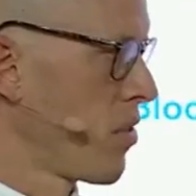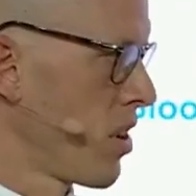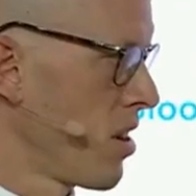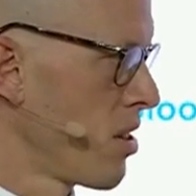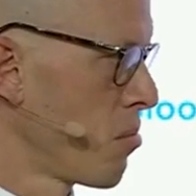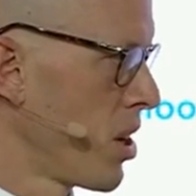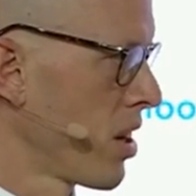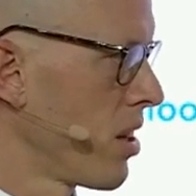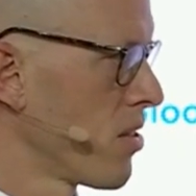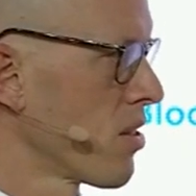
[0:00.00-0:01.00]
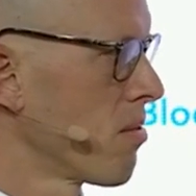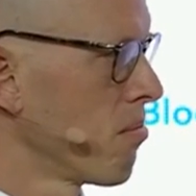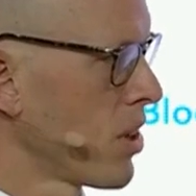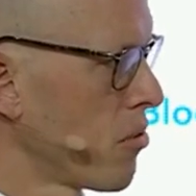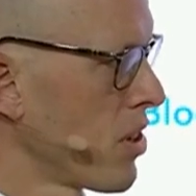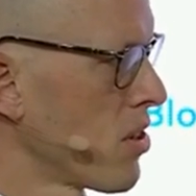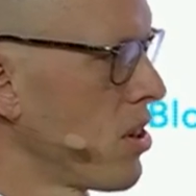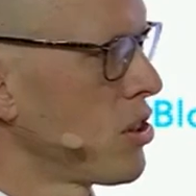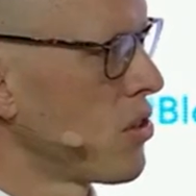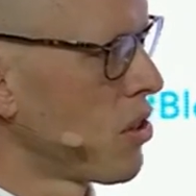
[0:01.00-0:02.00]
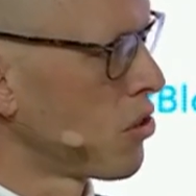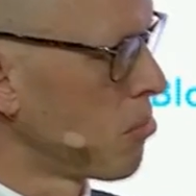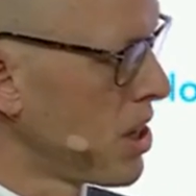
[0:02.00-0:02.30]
advertising markets covering search and social